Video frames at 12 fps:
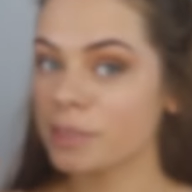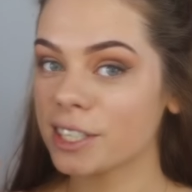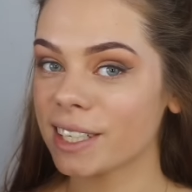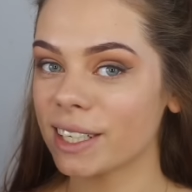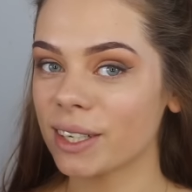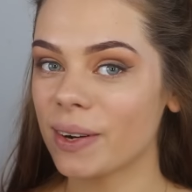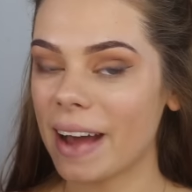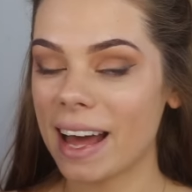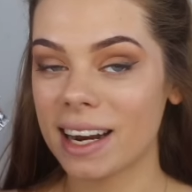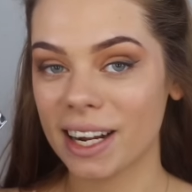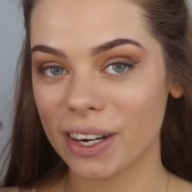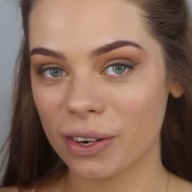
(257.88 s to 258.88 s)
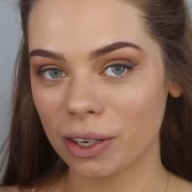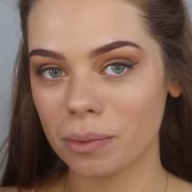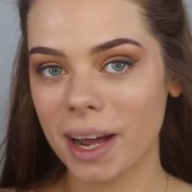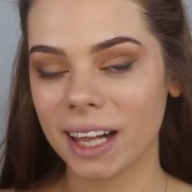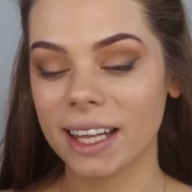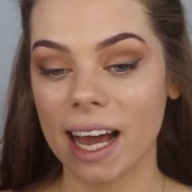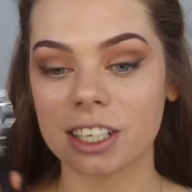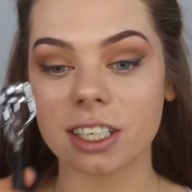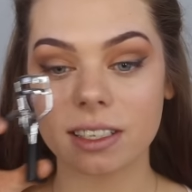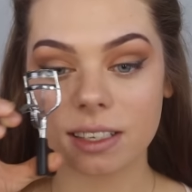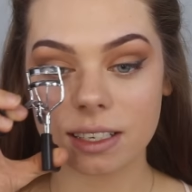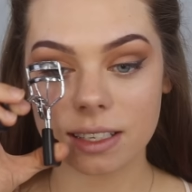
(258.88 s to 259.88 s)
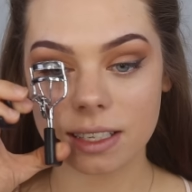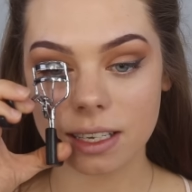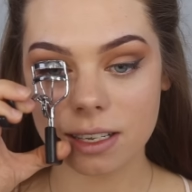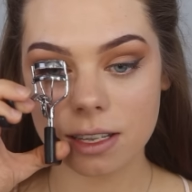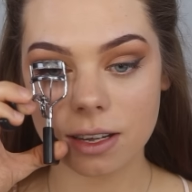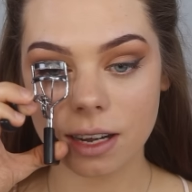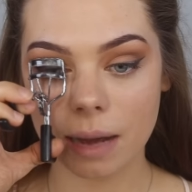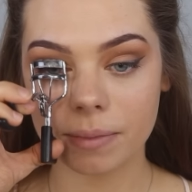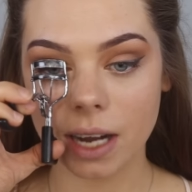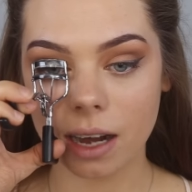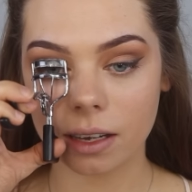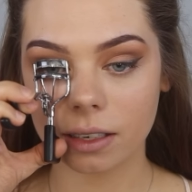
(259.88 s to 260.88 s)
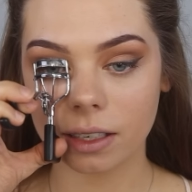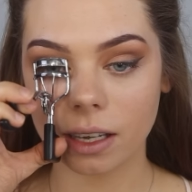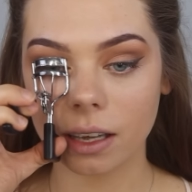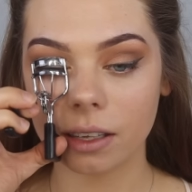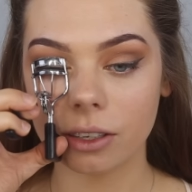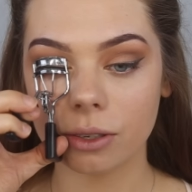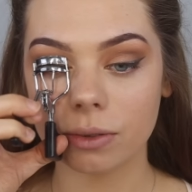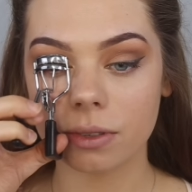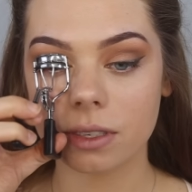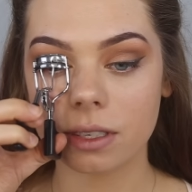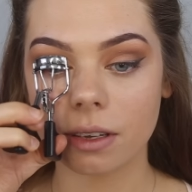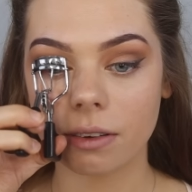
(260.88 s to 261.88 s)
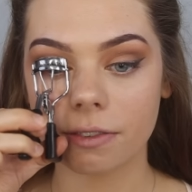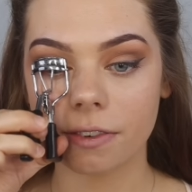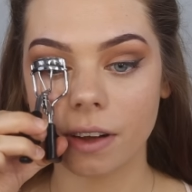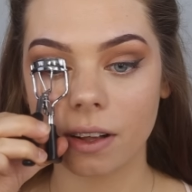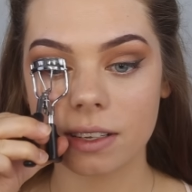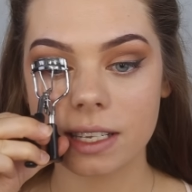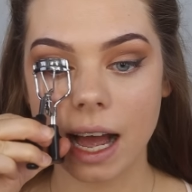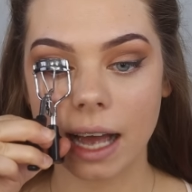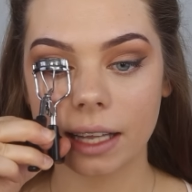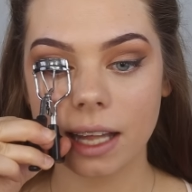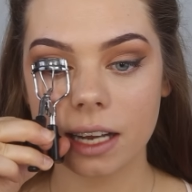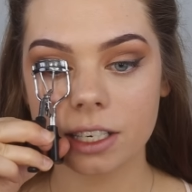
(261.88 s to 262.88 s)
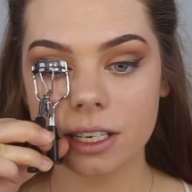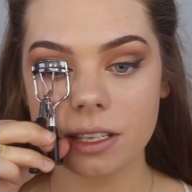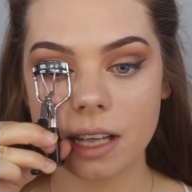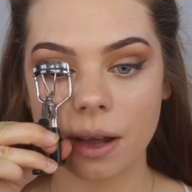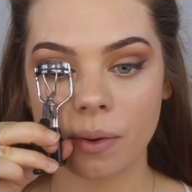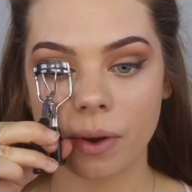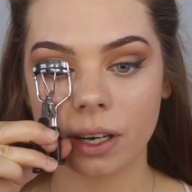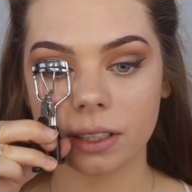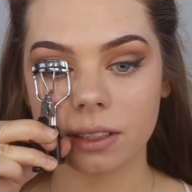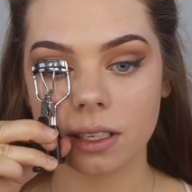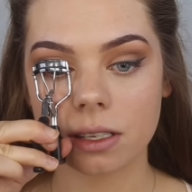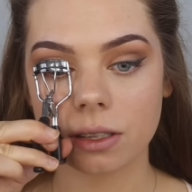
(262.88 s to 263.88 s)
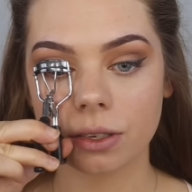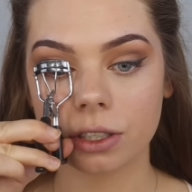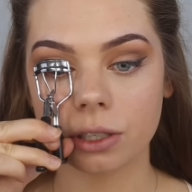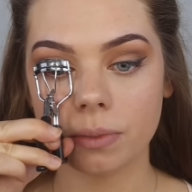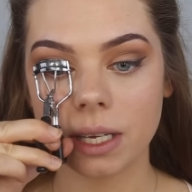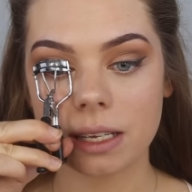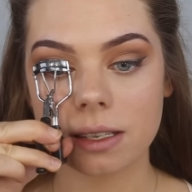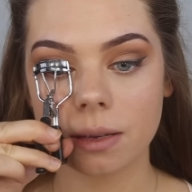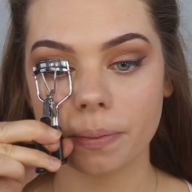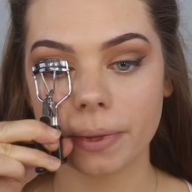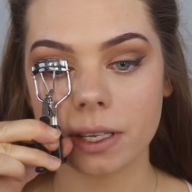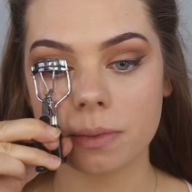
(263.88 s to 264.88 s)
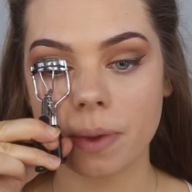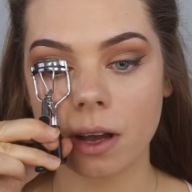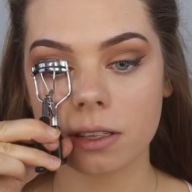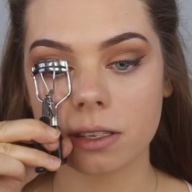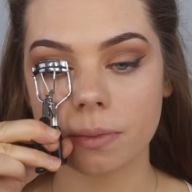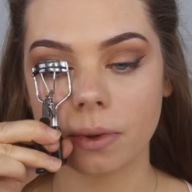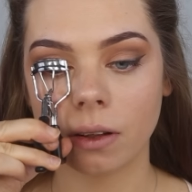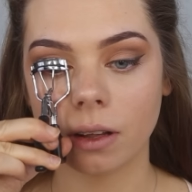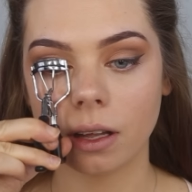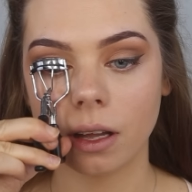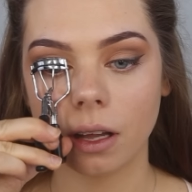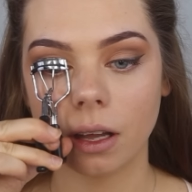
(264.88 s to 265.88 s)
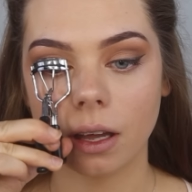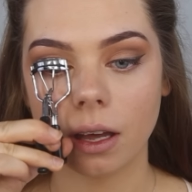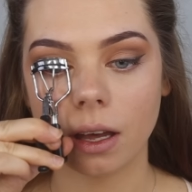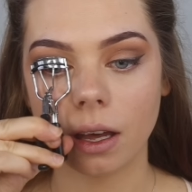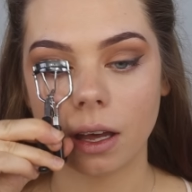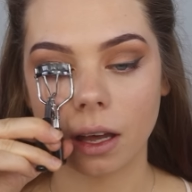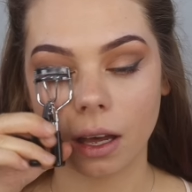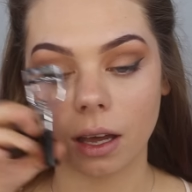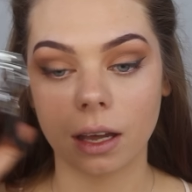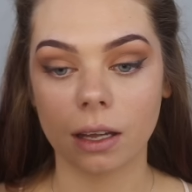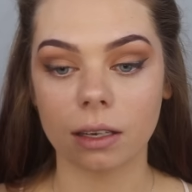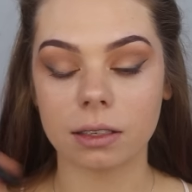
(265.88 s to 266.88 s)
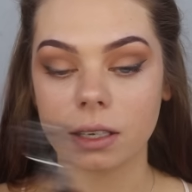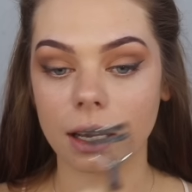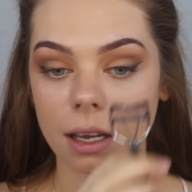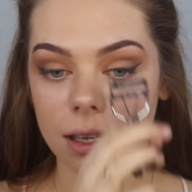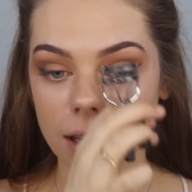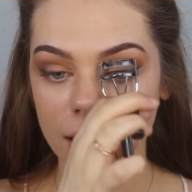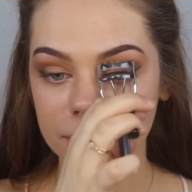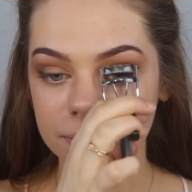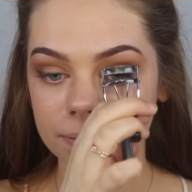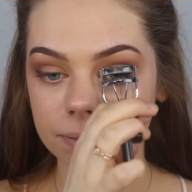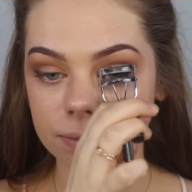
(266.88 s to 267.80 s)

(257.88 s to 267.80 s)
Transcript: I'm just gonna go ahead and curl my lashes, because this look, I'm not gonna use false eyelashes. I want this look to be as simple as possible. And yeah.